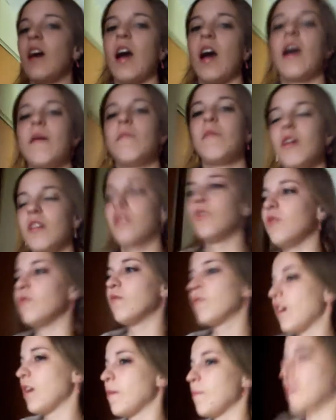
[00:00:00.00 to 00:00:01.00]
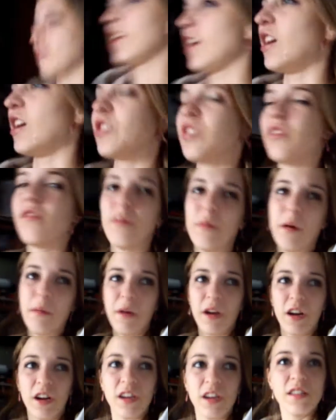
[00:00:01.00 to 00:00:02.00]
I'm on new kind of medication for my
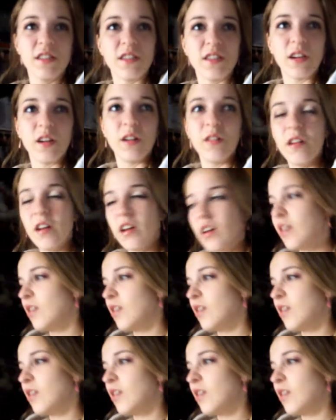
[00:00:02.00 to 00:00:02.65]
migraines, so